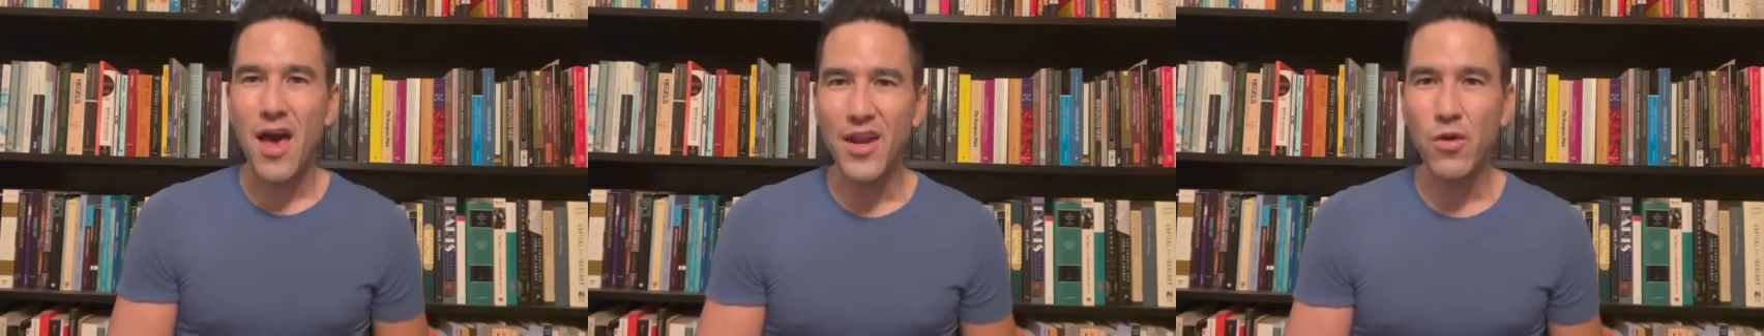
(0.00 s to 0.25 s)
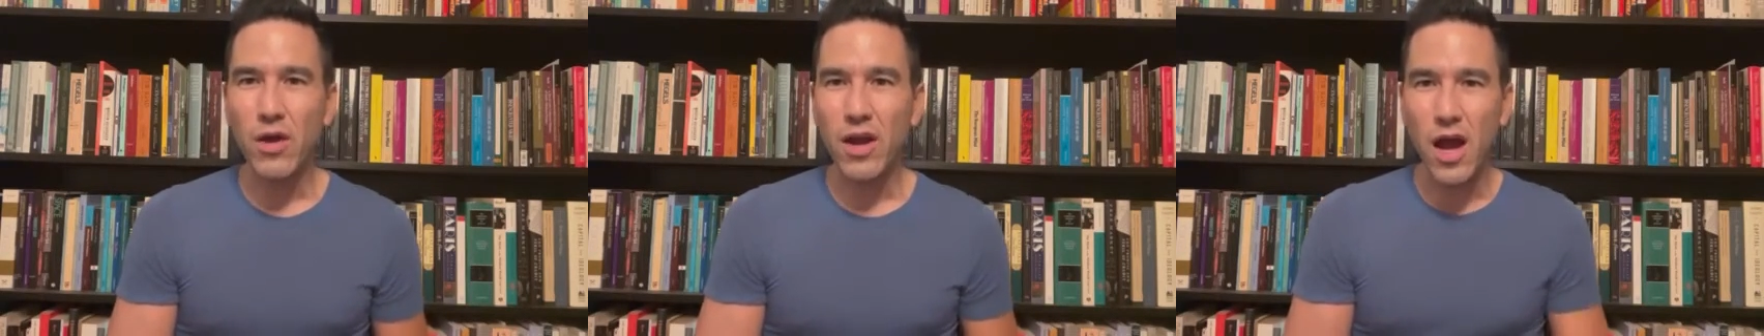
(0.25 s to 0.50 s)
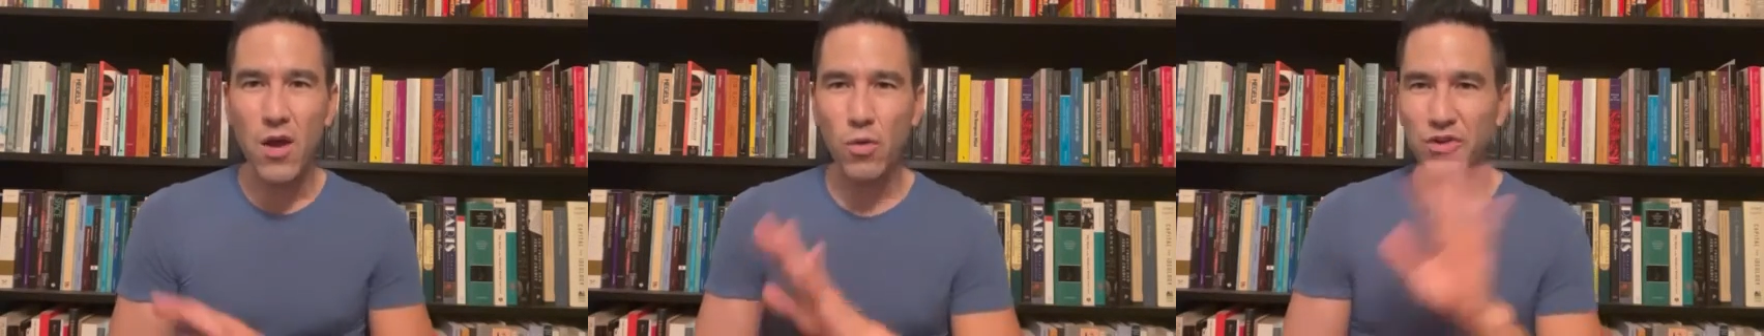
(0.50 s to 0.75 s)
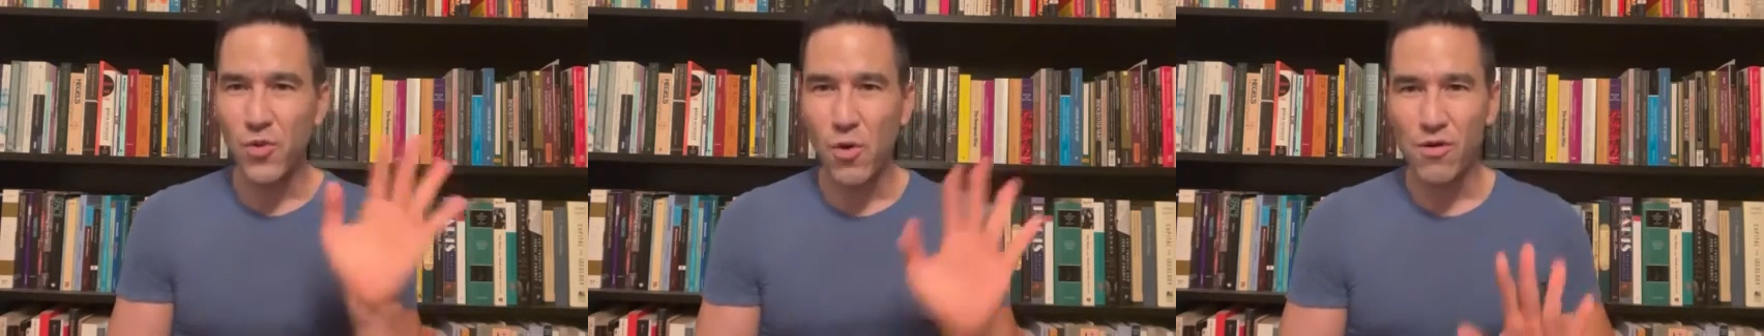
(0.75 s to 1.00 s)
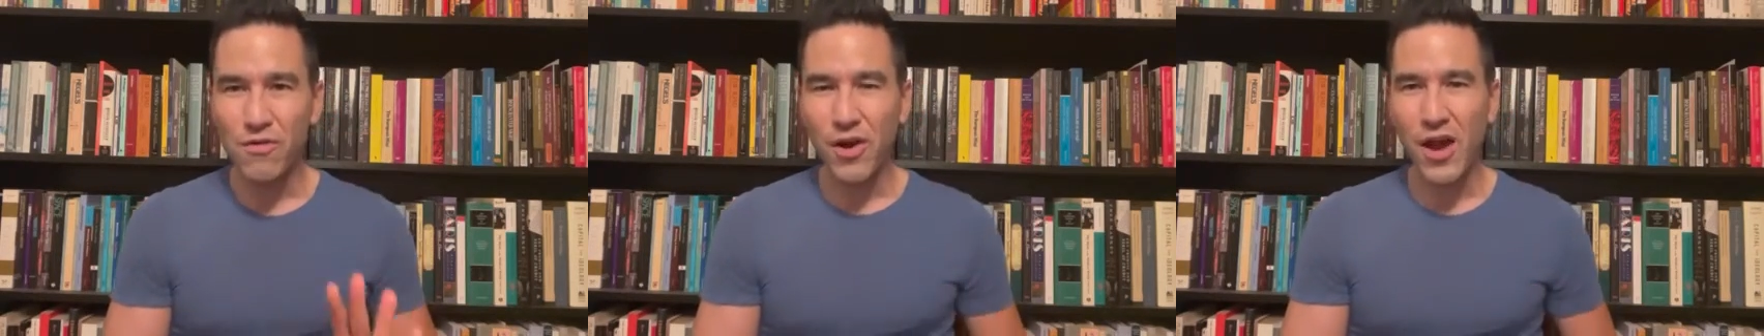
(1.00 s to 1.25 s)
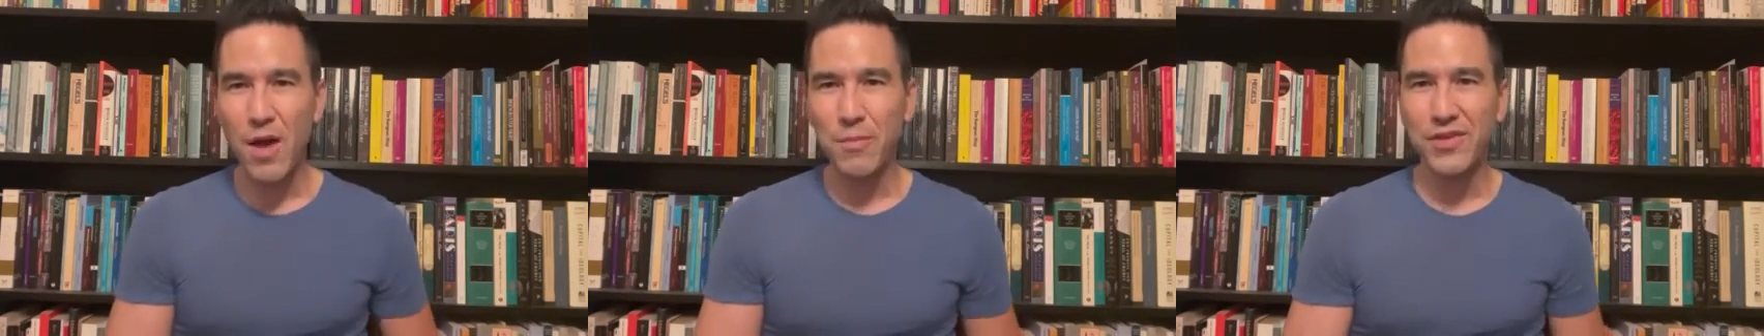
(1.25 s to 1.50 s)
At any rate, I wish you all a
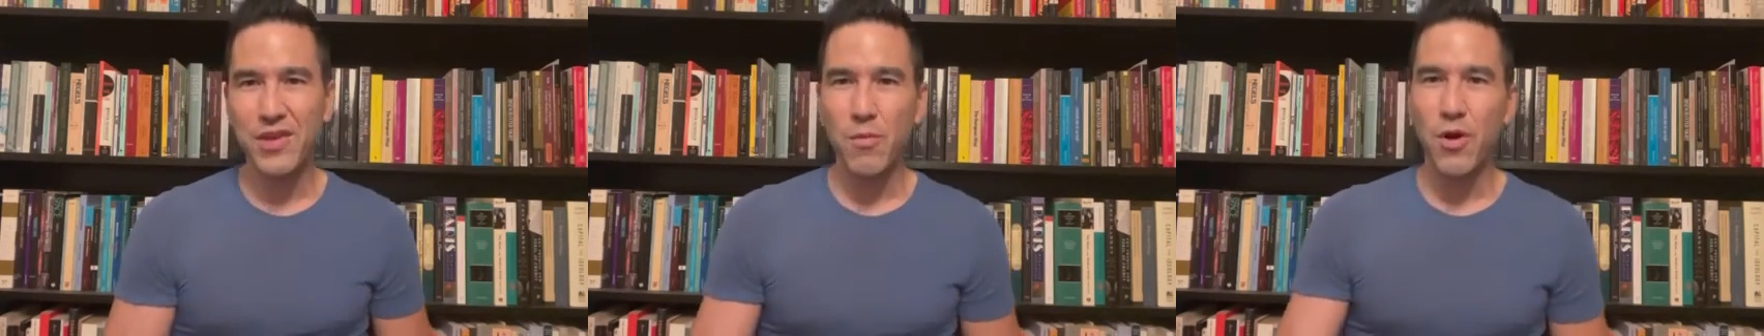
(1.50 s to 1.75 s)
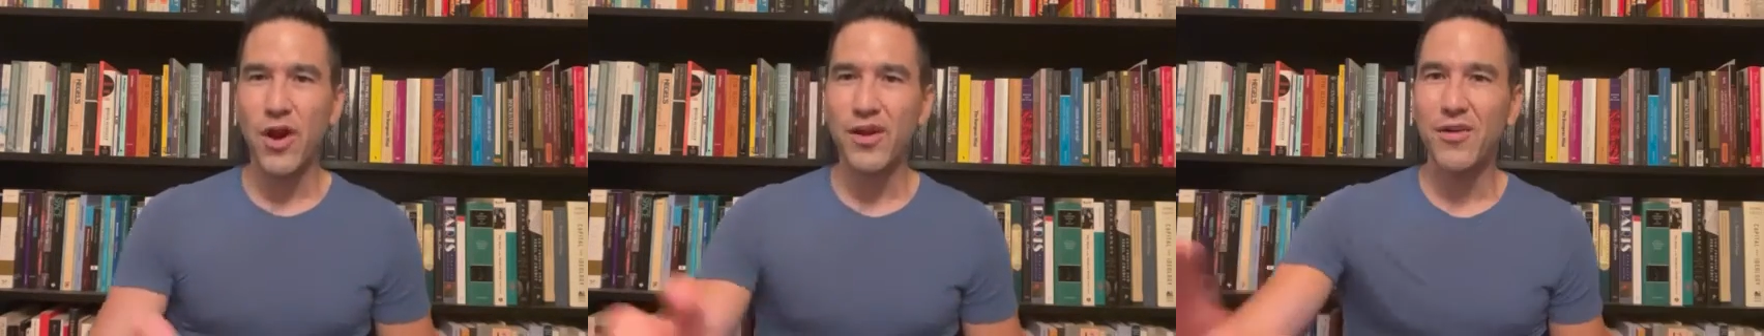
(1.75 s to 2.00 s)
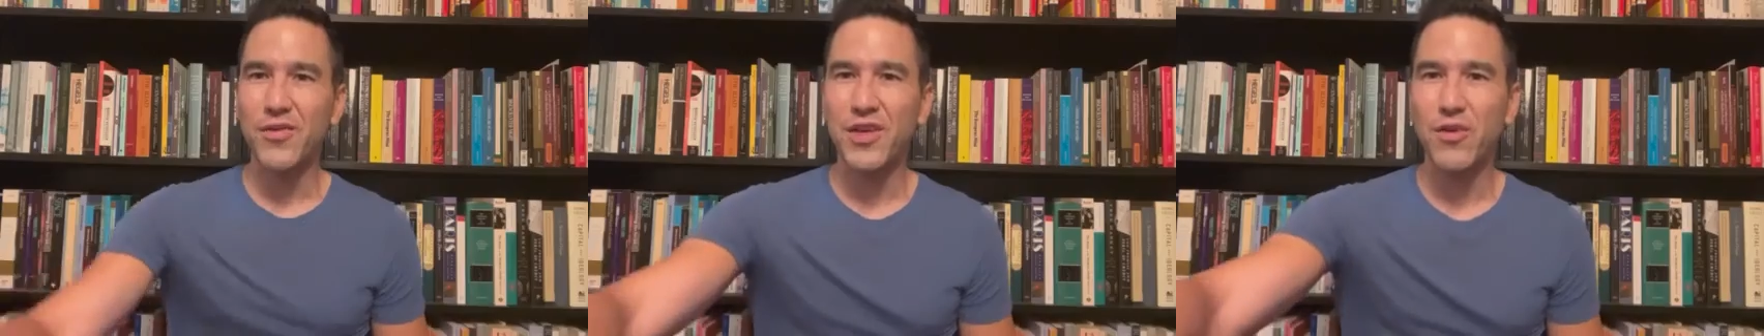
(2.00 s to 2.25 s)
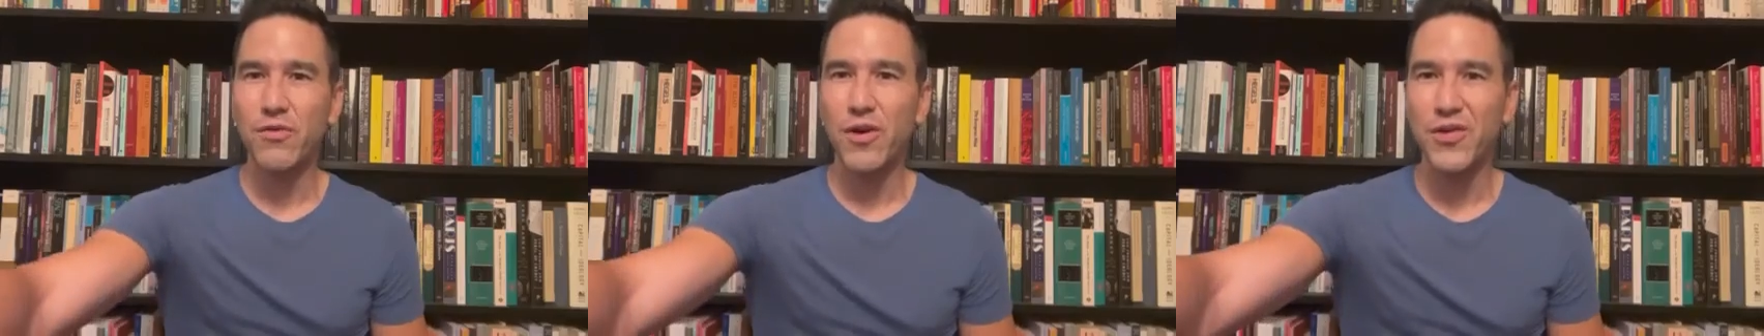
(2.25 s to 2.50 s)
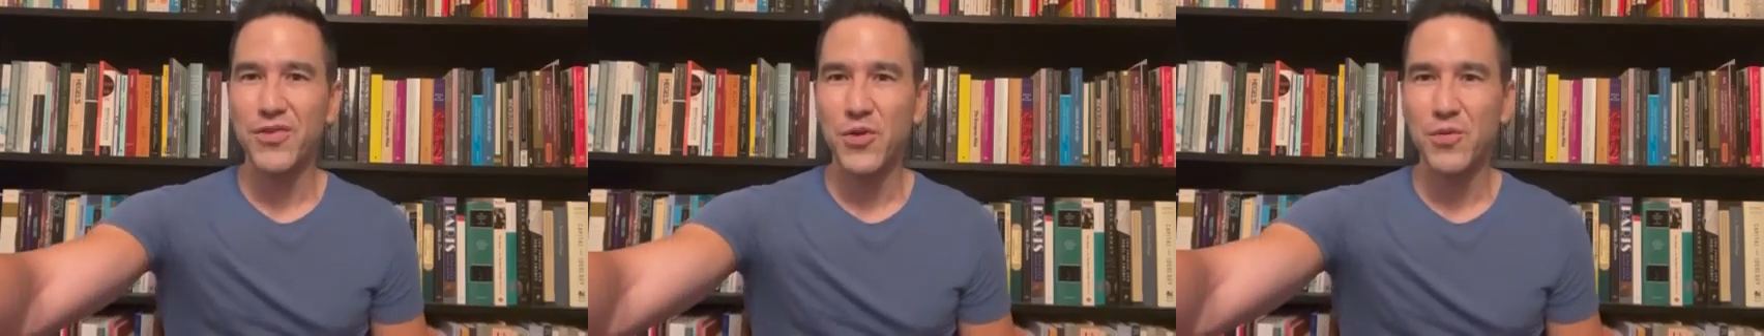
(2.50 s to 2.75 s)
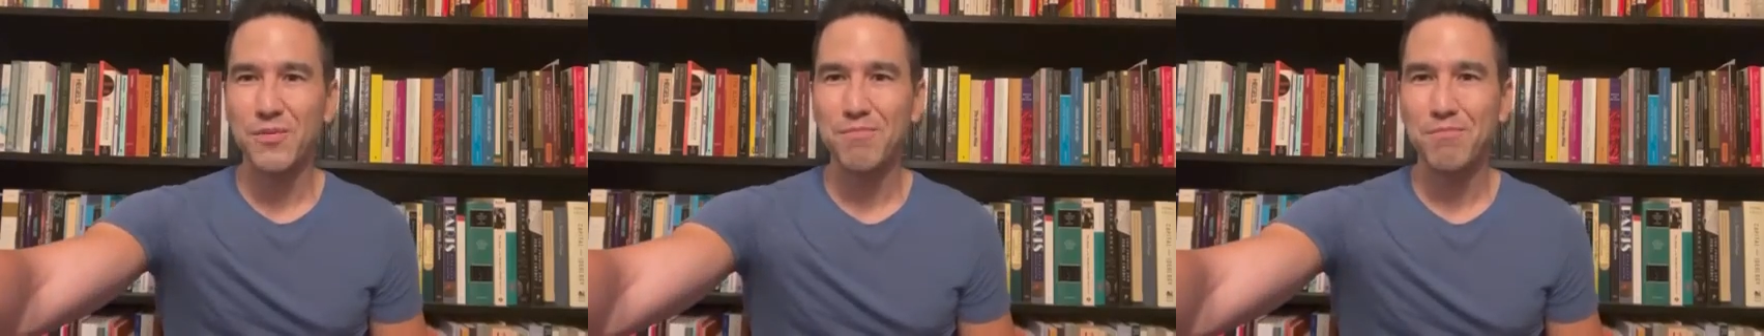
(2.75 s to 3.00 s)
very happy summer, and I'll see you very
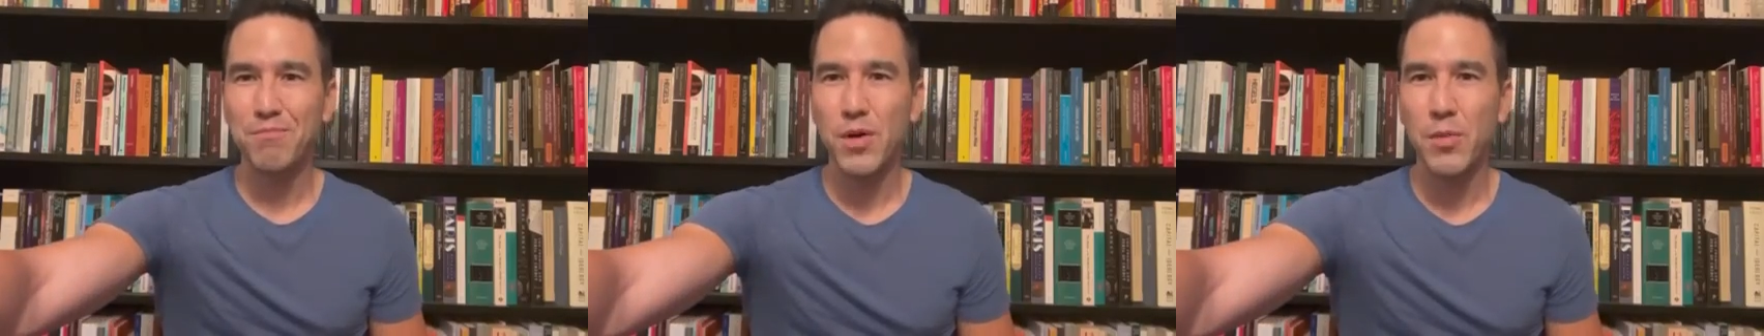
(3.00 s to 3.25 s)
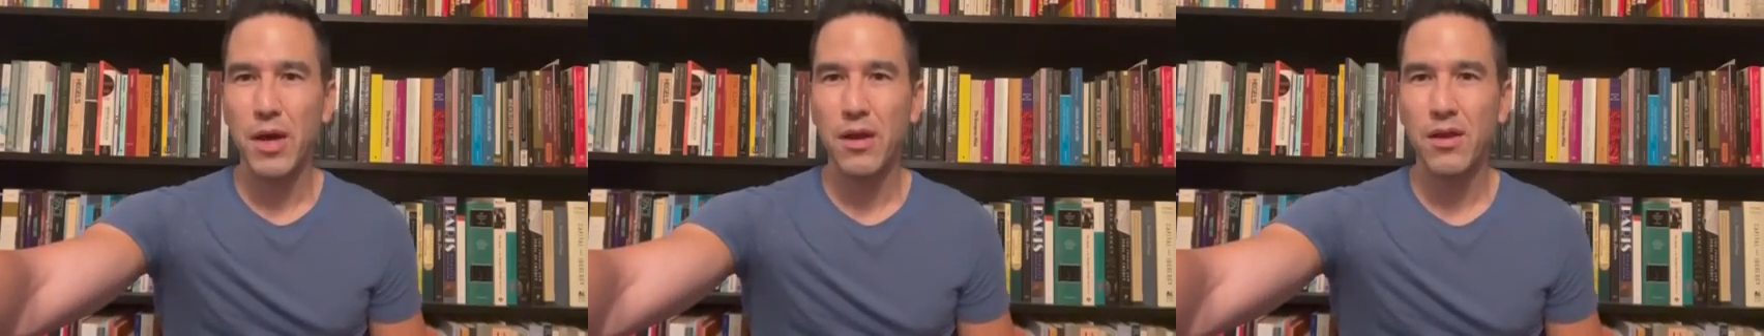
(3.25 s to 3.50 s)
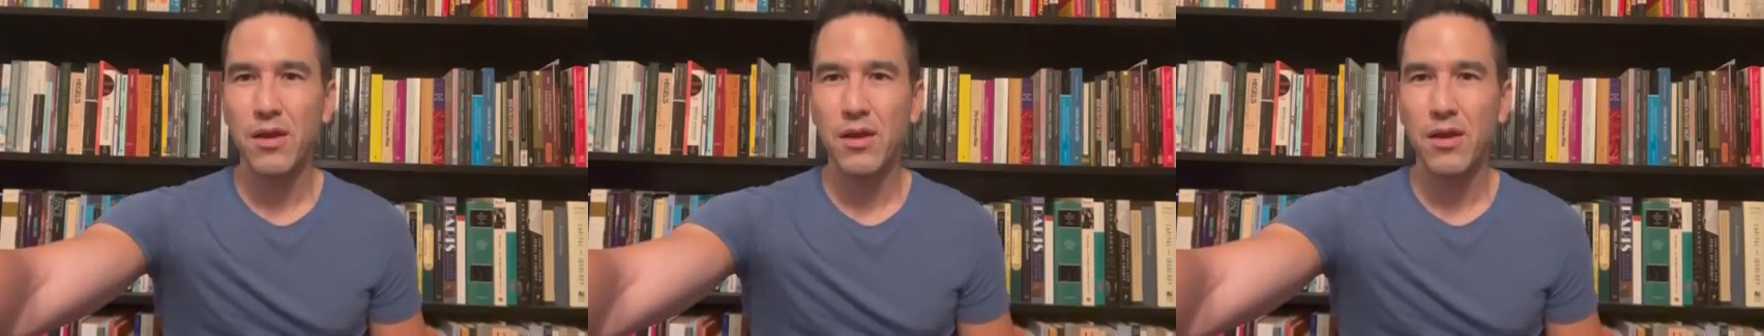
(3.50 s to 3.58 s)
soon. Bye-bye.